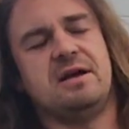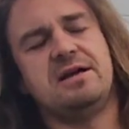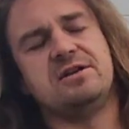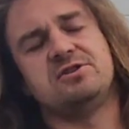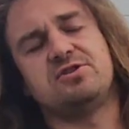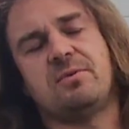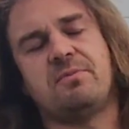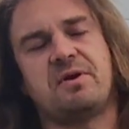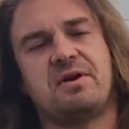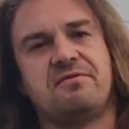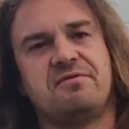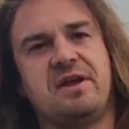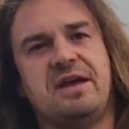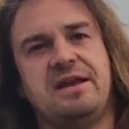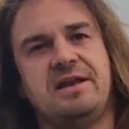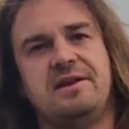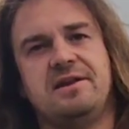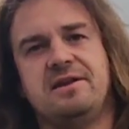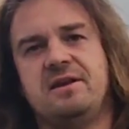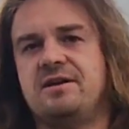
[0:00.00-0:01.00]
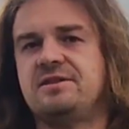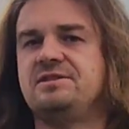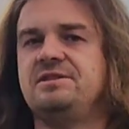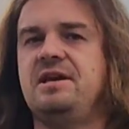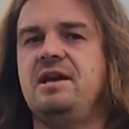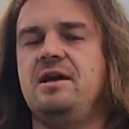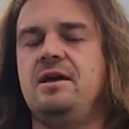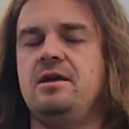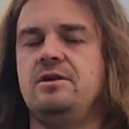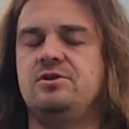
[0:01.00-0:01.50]

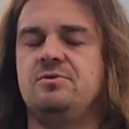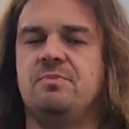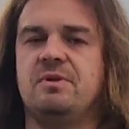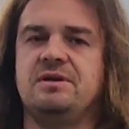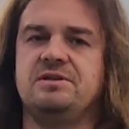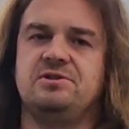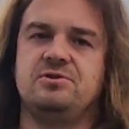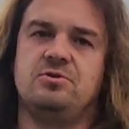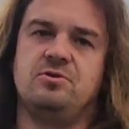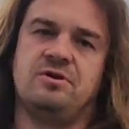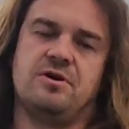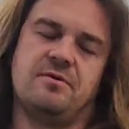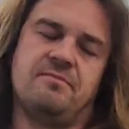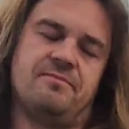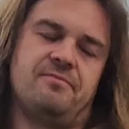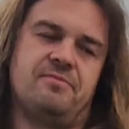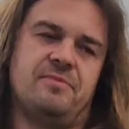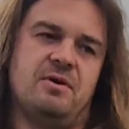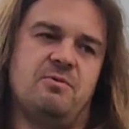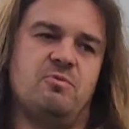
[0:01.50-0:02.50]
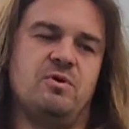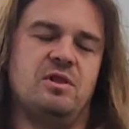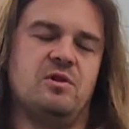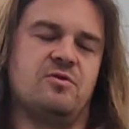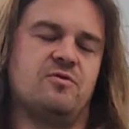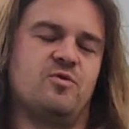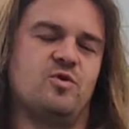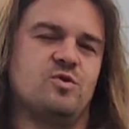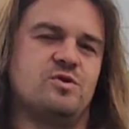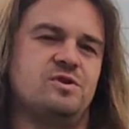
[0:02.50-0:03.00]
tropicofcanada.ca, to place an order. And we look
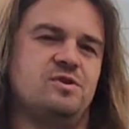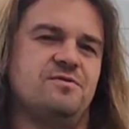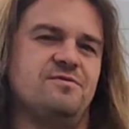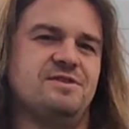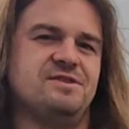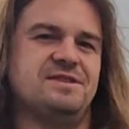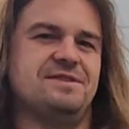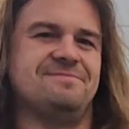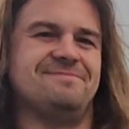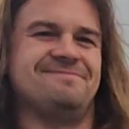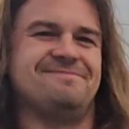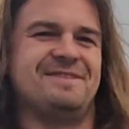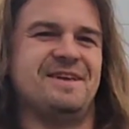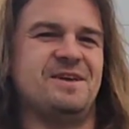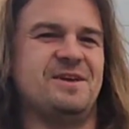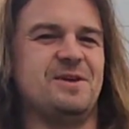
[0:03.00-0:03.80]
forward to your visit. Thank